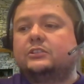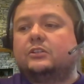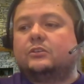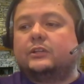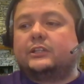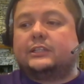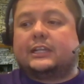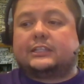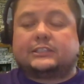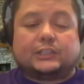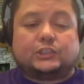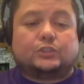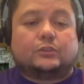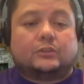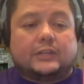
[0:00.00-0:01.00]
So, and that's
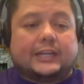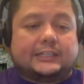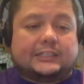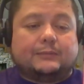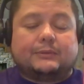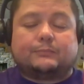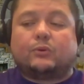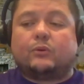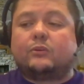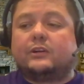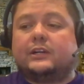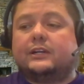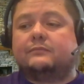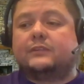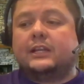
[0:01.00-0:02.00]
actual academic
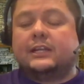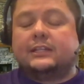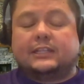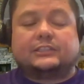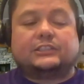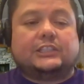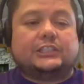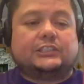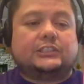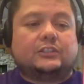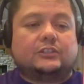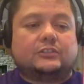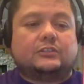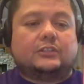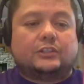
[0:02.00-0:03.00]
program that's teaching
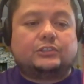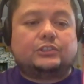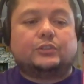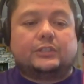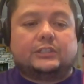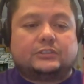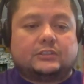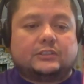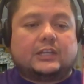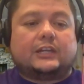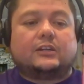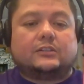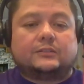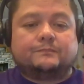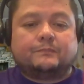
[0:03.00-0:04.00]
their students how
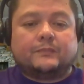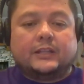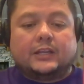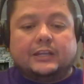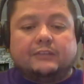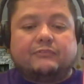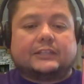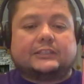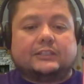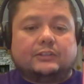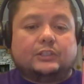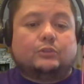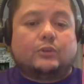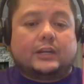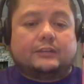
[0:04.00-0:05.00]
to
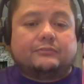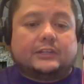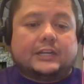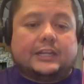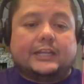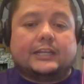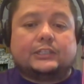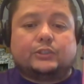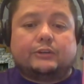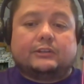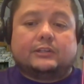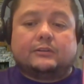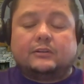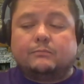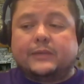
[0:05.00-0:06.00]
effectively drive an
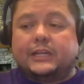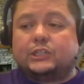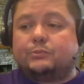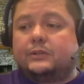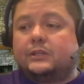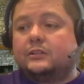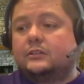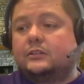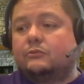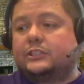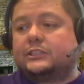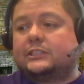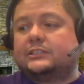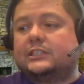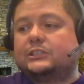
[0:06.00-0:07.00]
AI-driven management
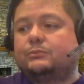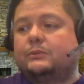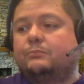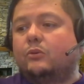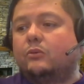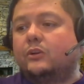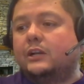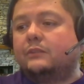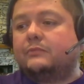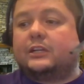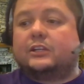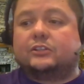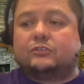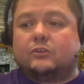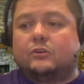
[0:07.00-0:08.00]
risk assessment program
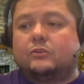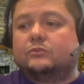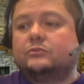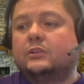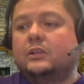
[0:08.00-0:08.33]
and control,